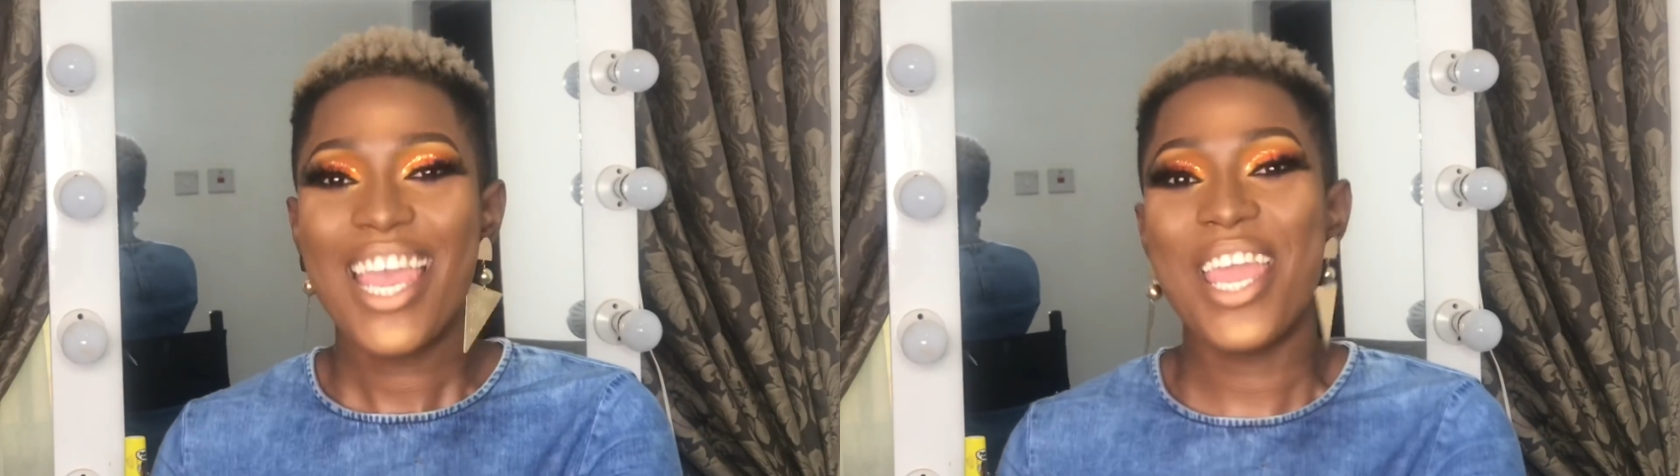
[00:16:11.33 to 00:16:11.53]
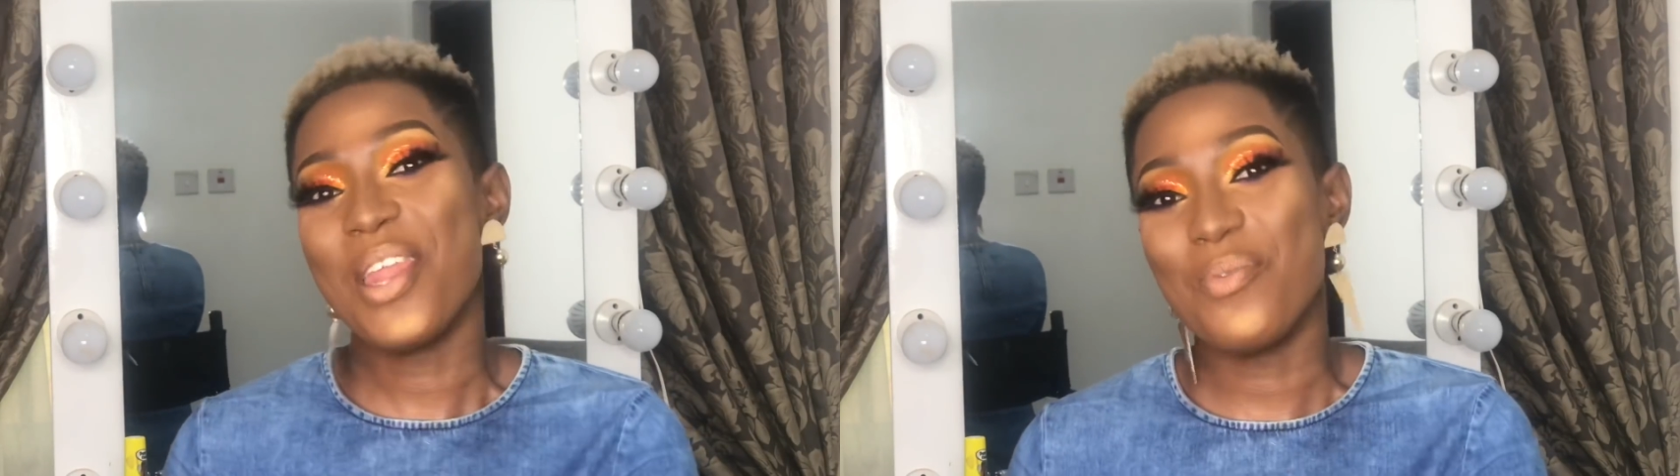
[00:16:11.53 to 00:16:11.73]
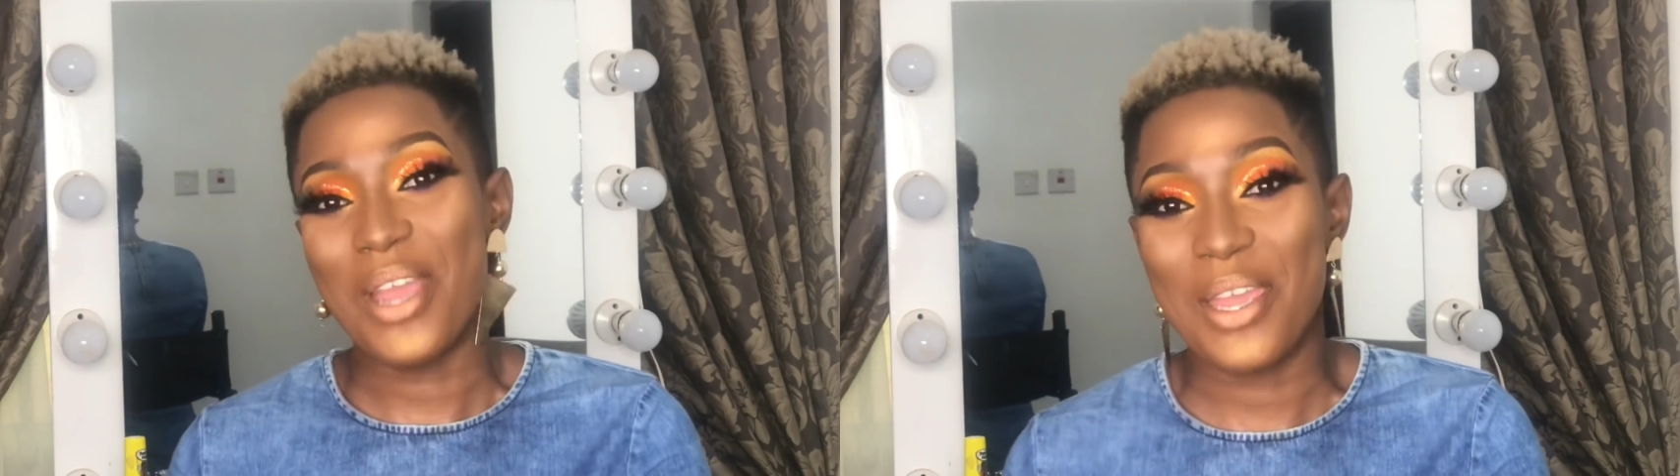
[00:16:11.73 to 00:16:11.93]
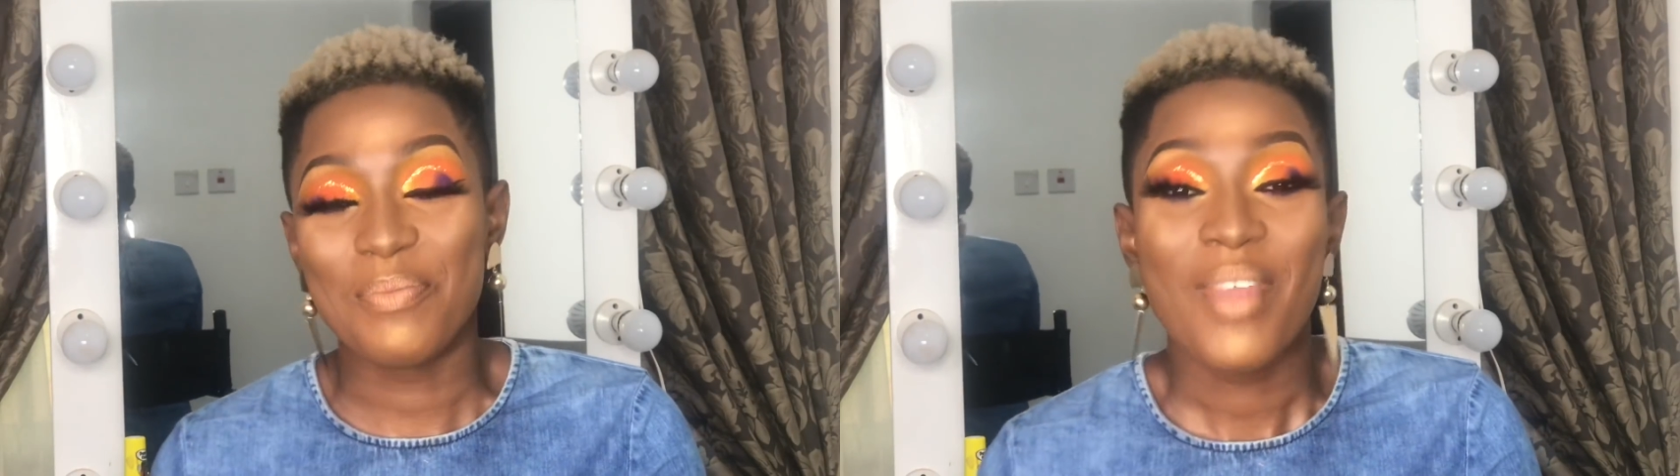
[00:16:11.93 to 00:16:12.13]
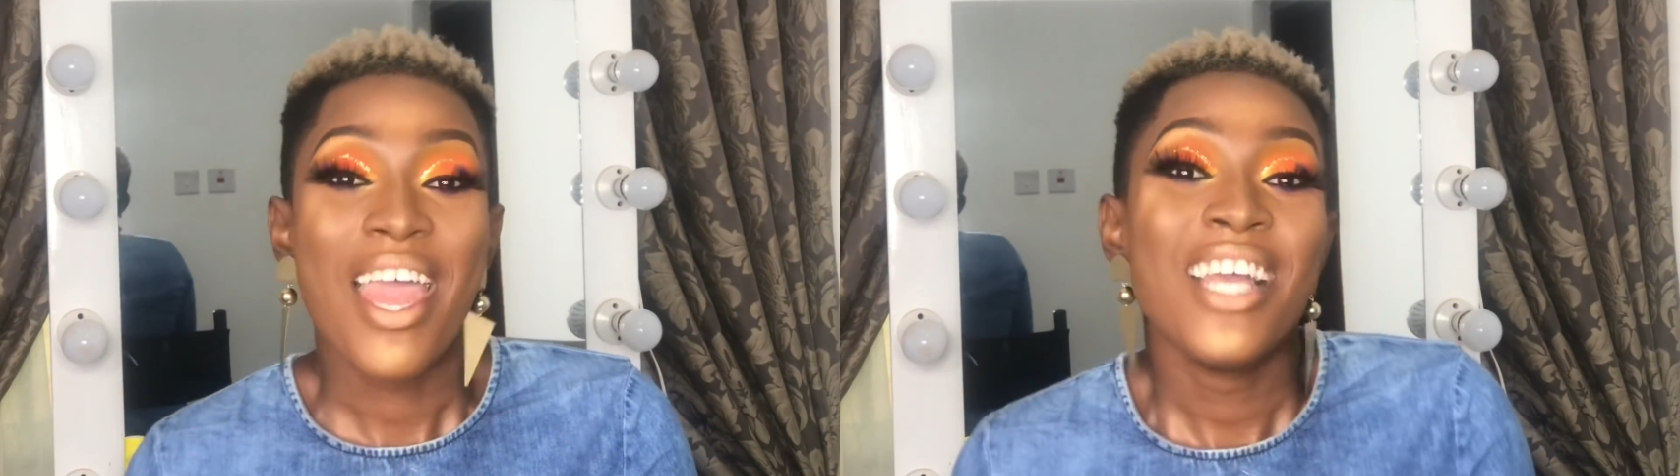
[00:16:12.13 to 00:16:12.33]

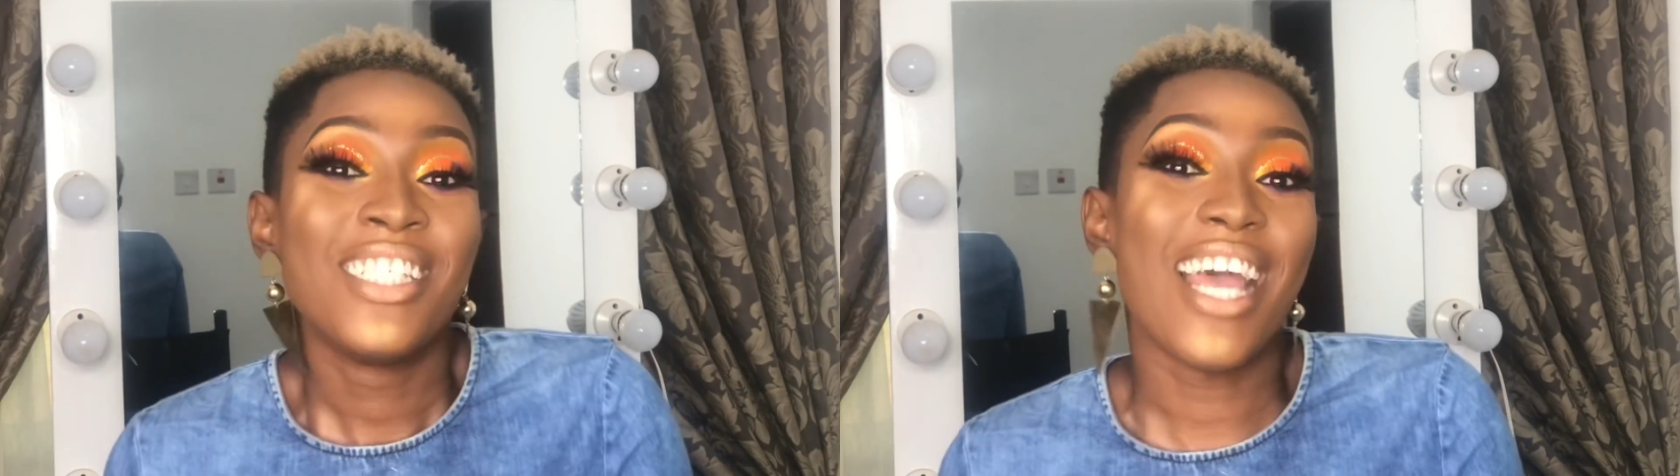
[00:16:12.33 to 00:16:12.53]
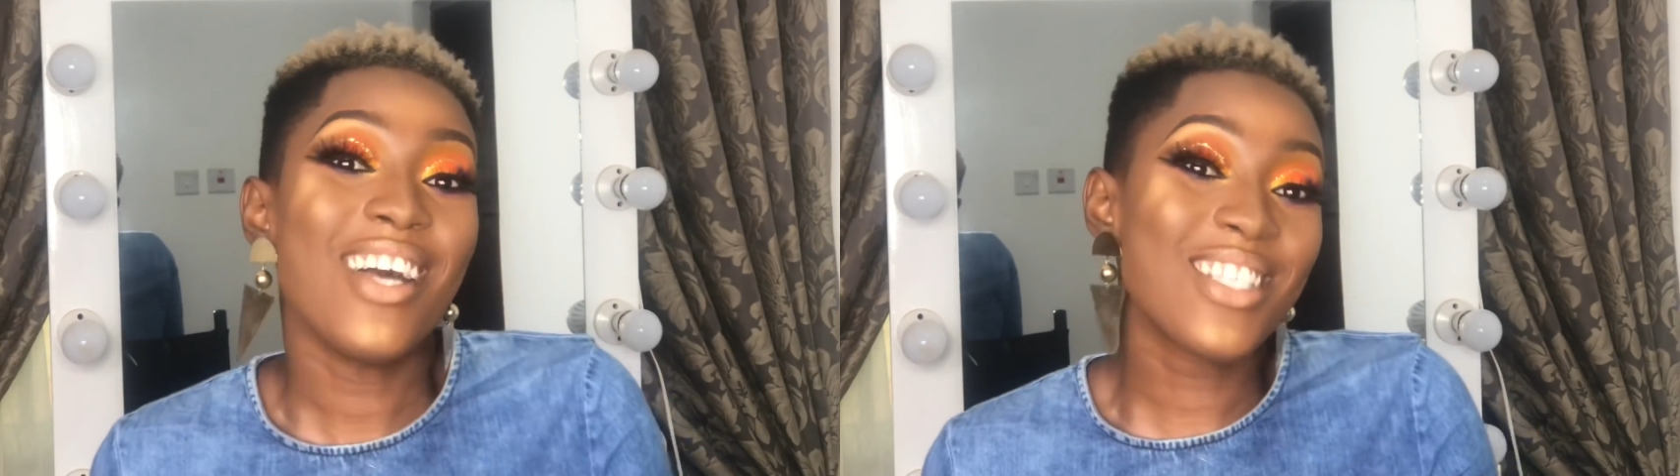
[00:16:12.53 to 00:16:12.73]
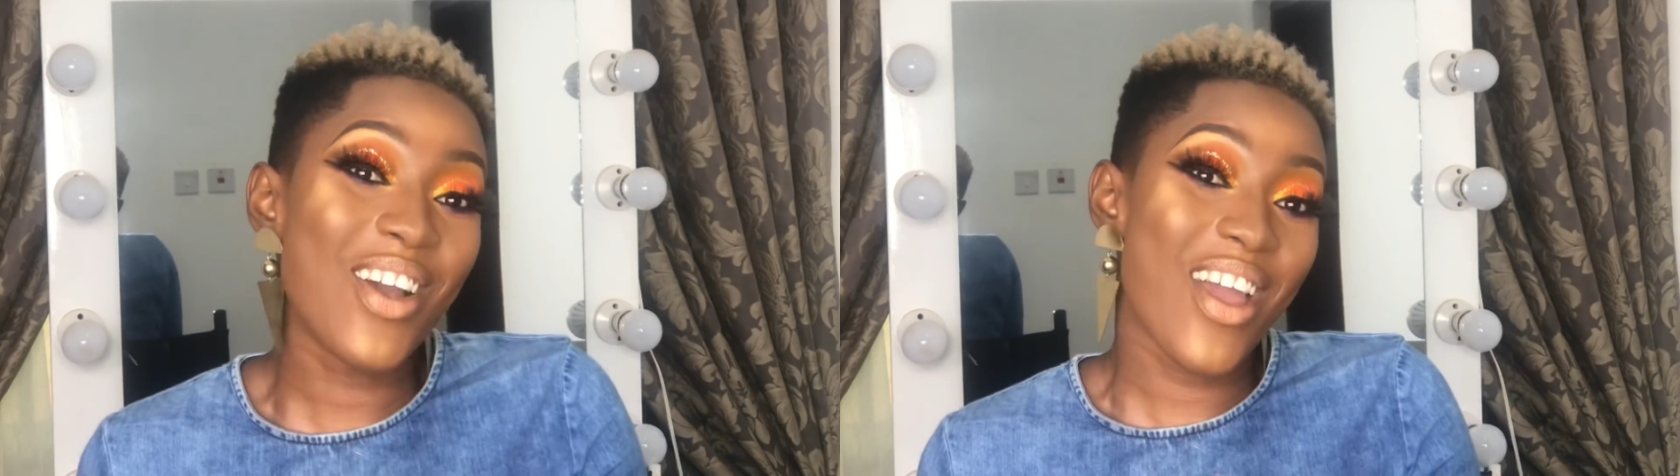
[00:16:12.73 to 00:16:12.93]
Anyway, shouts